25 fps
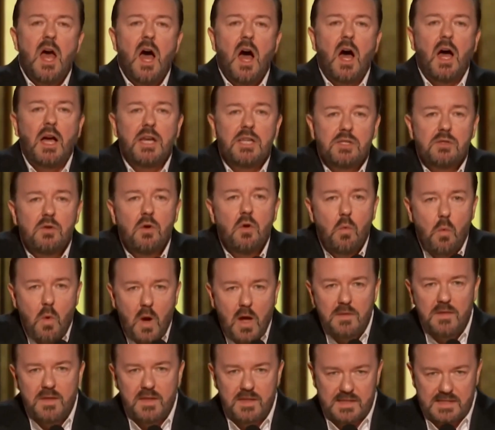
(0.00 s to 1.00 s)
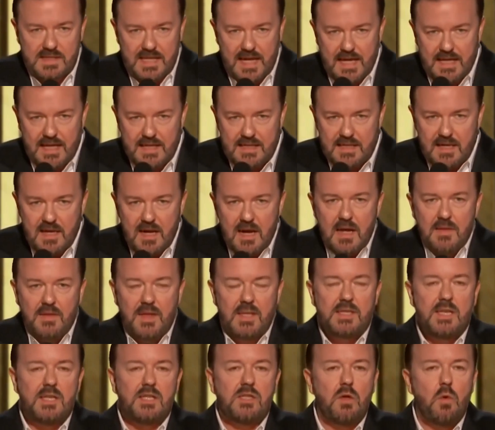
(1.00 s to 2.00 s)
I saw one that said,
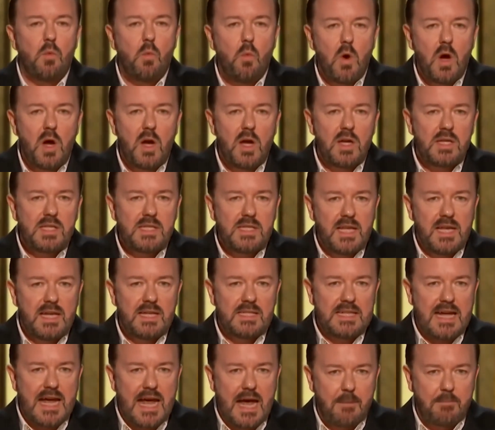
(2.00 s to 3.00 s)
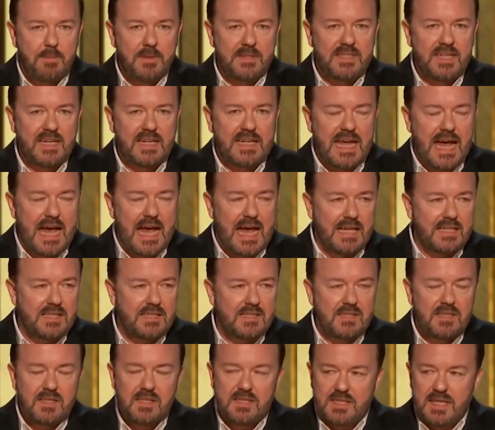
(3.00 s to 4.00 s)
this is the worst thing to happen to
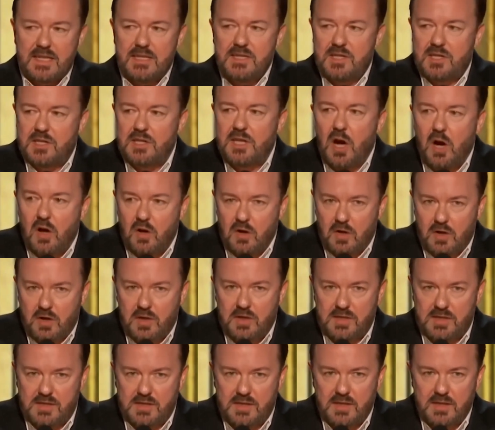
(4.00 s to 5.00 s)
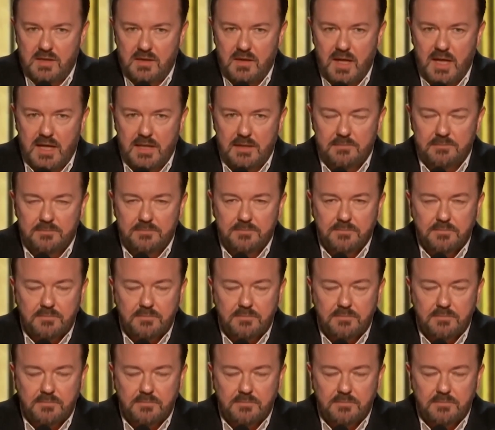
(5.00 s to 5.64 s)
cats since dogs, right?